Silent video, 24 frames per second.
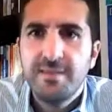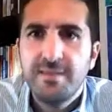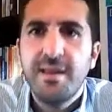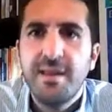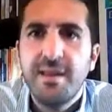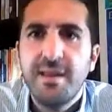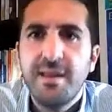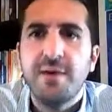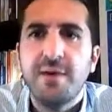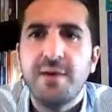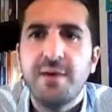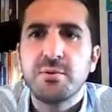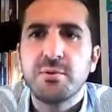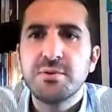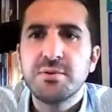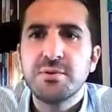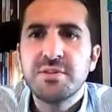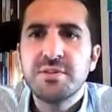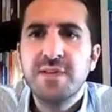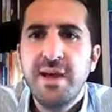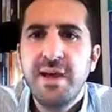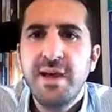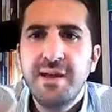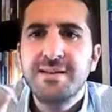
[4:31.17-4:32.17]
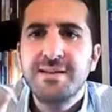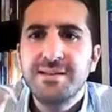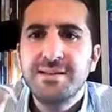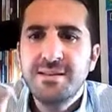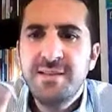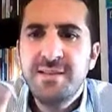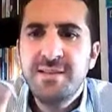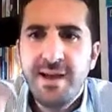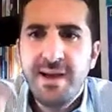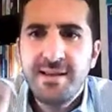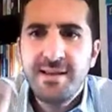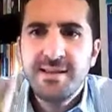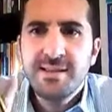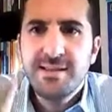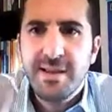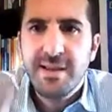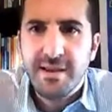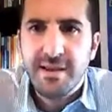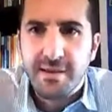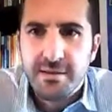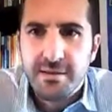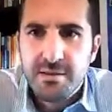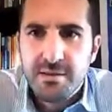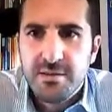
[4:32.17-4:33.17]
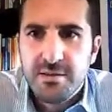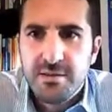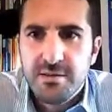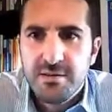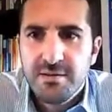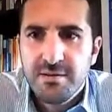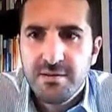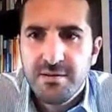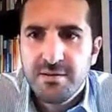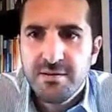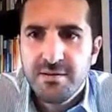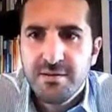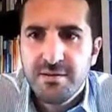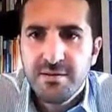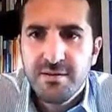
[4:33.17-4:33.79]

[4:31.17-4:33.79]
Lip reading: Now take 10 seconds